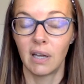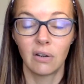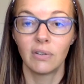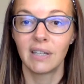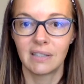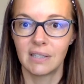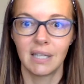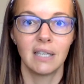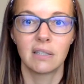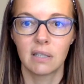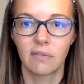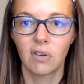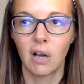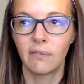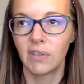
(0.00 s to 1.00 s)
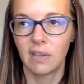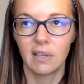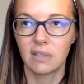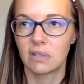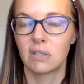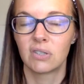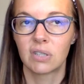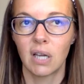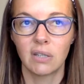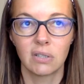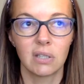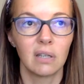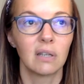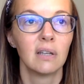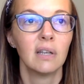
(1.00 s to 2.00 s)
I don't like the taste of coffee. I think it's
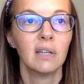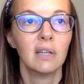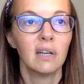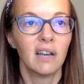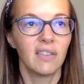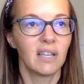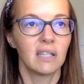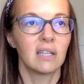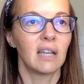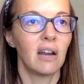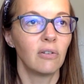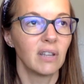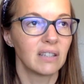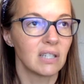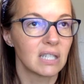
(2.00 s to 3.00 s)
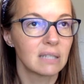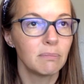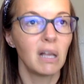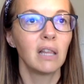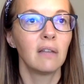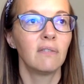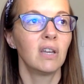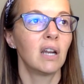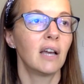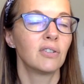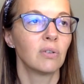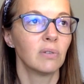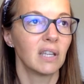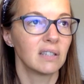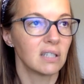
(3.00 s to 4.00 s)
disgusting. I don't like the smell of it. I
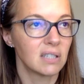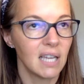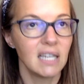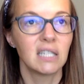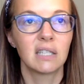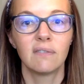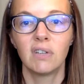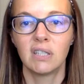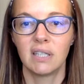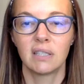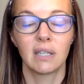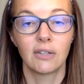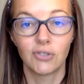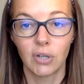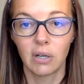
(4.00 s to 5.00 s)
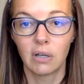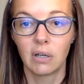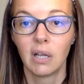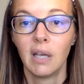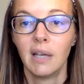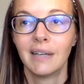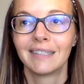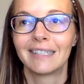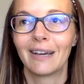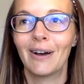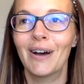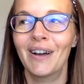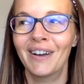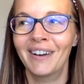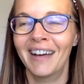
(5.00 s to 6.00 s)
don't like the taste of it. It tastes like dirt. So
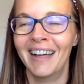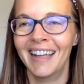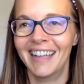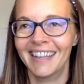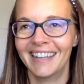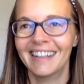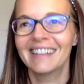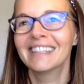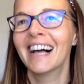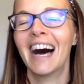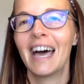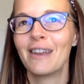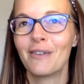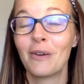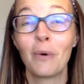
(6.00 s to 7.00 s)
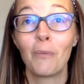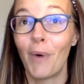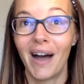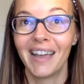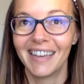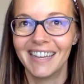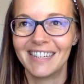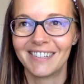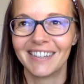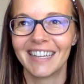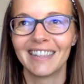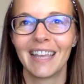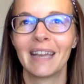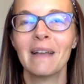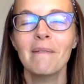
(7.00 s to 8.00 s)
I don't know why I drink it.
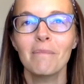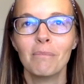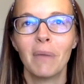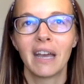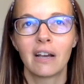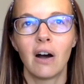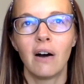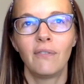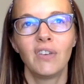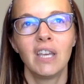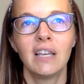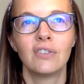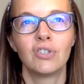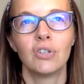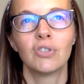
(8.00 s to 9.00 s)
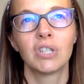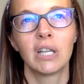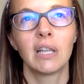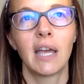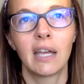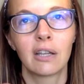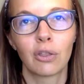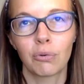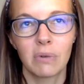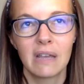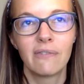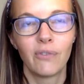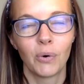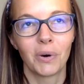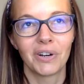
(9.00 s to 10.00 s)
Like my coffee is usually like
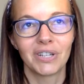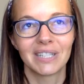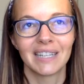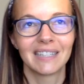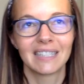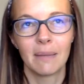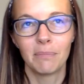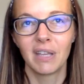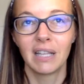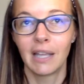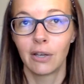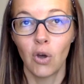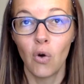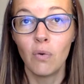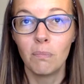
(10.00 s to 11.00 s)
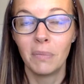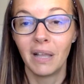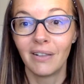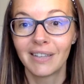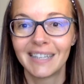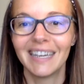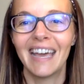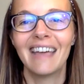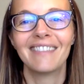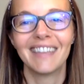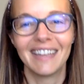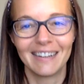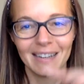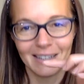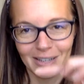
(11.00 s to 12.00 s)
3/4 something like oat milk. And
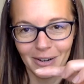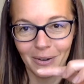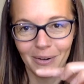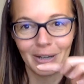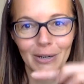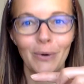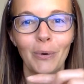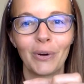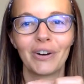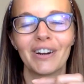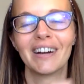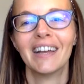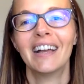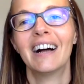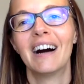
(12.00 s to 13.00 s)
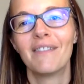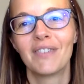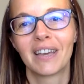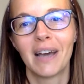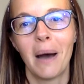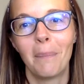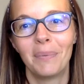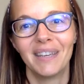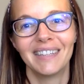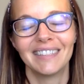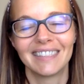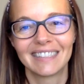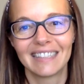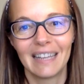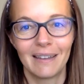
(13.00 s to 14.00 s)
then, a quarter of the cup
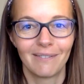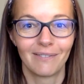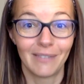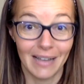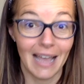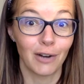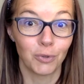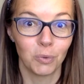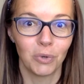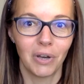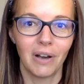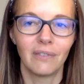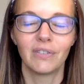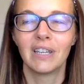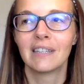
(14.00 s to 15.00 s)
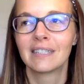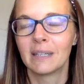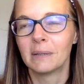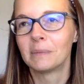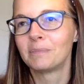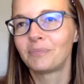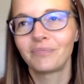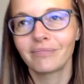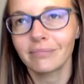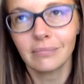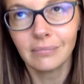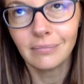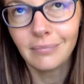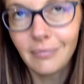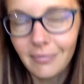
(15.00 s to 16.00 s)
is actual coffee. So
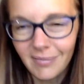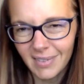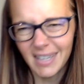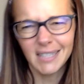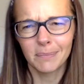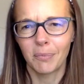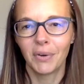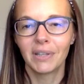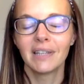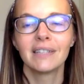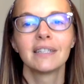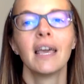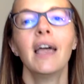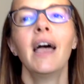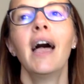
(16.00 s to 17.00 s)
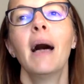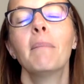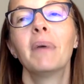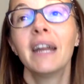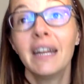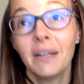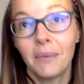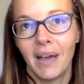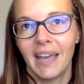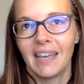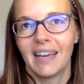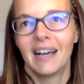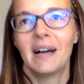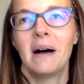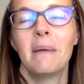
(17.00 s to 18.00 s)
it's pointless. But anyway,
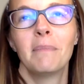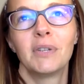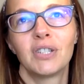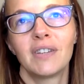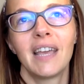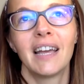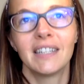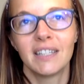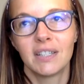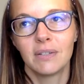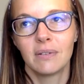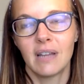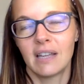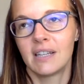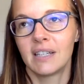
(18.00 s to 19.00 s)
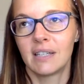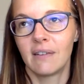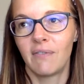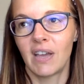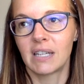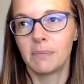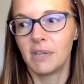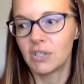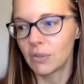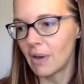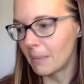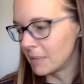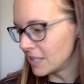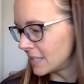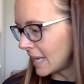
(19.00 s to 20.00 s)
so yeah, it doesn't affect me. So
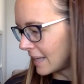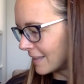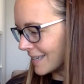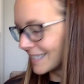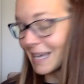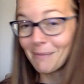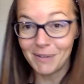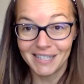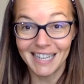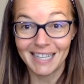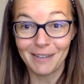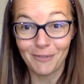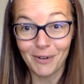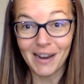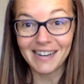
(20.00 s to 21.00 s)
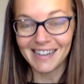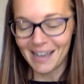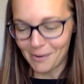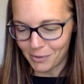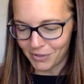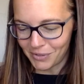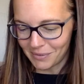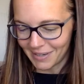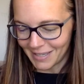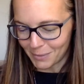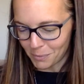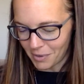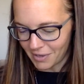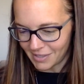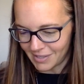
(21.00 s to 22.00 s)
I'm going to take this. I'm going to take it right now with you guys
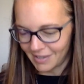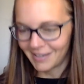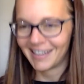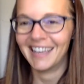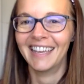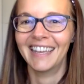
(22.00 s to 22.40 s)
watching.